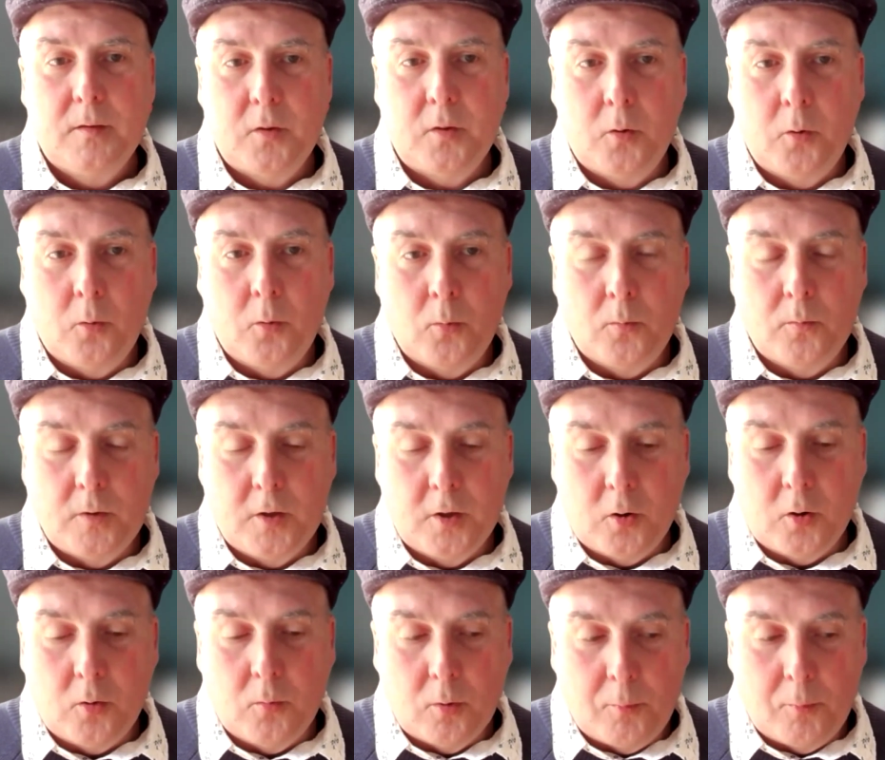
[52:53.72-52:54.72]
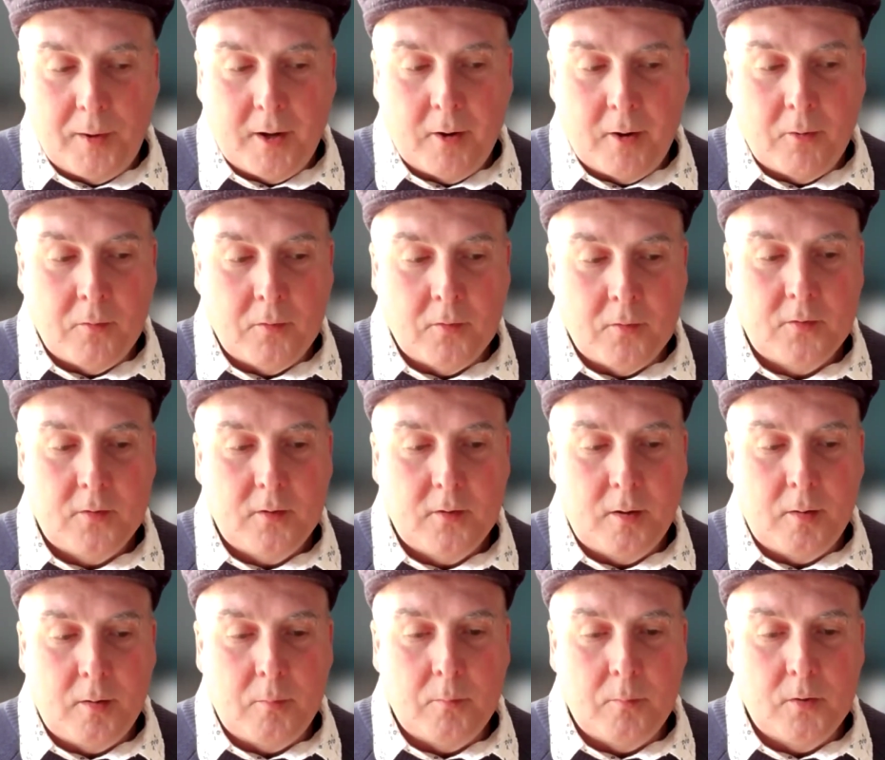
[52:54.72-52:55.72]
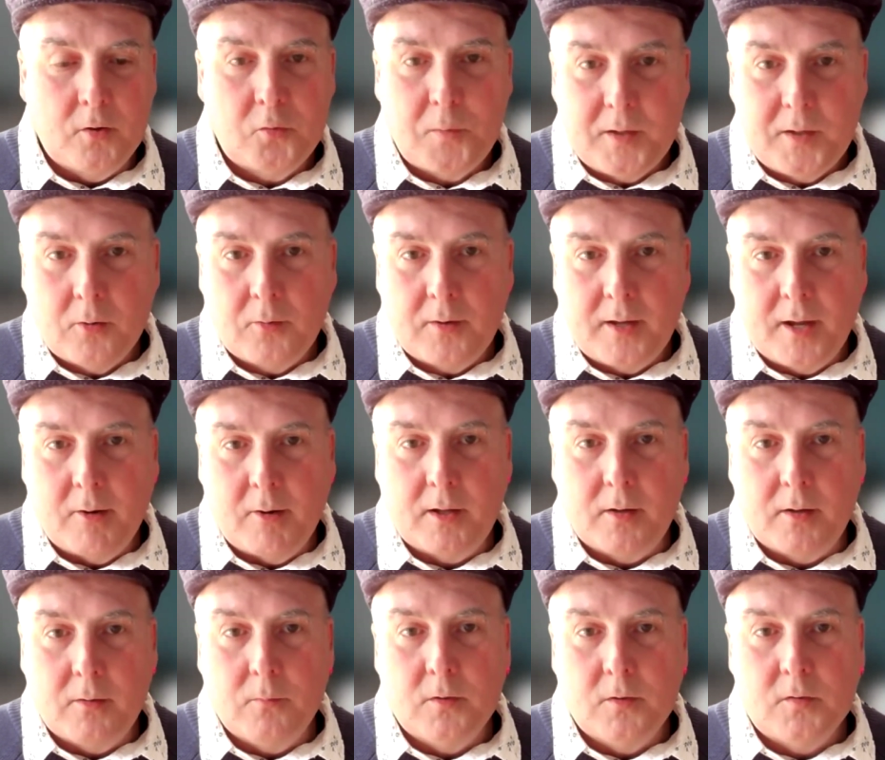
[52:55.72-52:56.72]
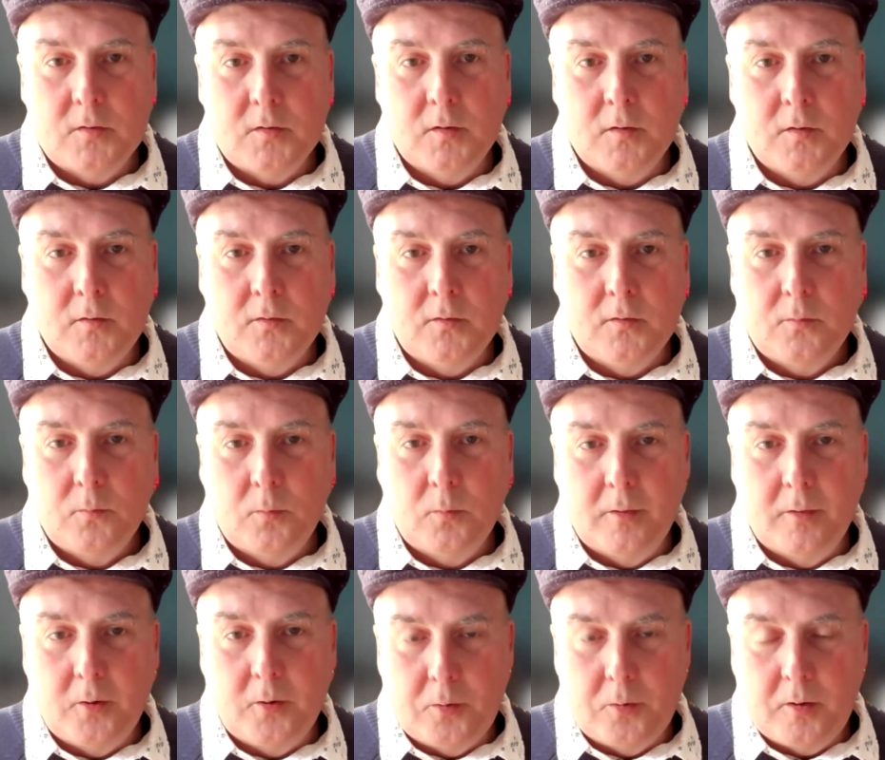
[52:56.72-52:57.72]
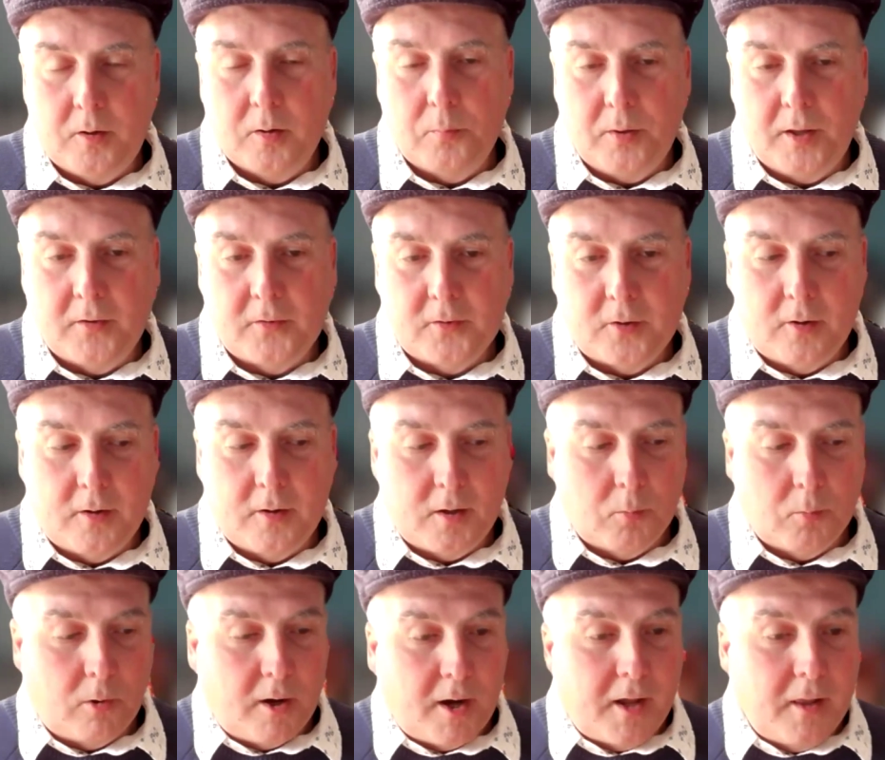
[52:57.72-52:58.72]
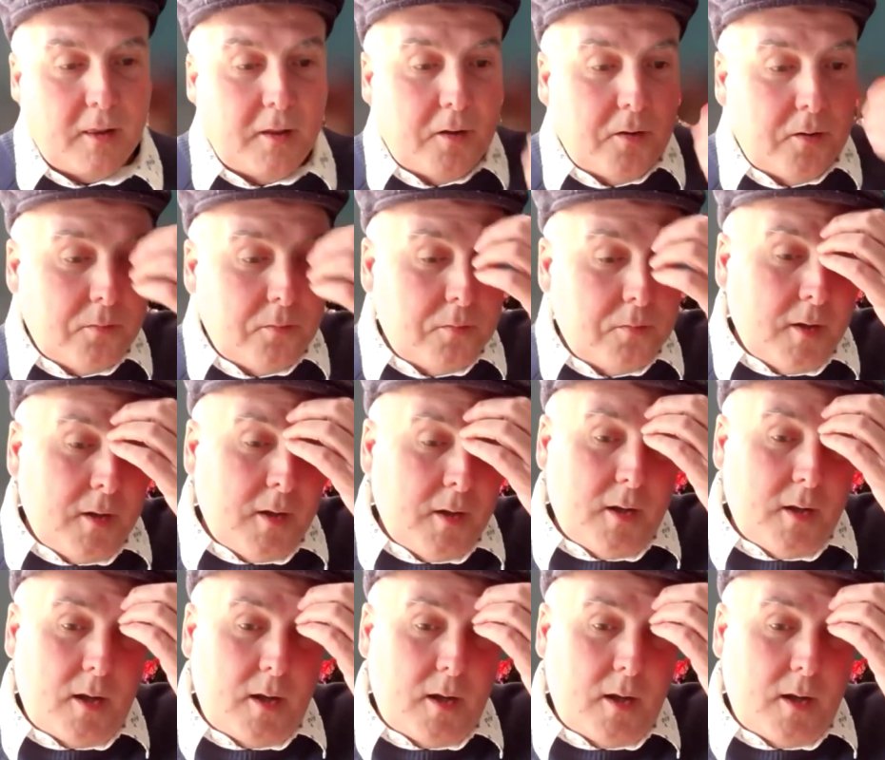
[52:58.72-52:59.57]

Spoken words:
So, around Oswego County, which is where the nuclear plants are near where I live,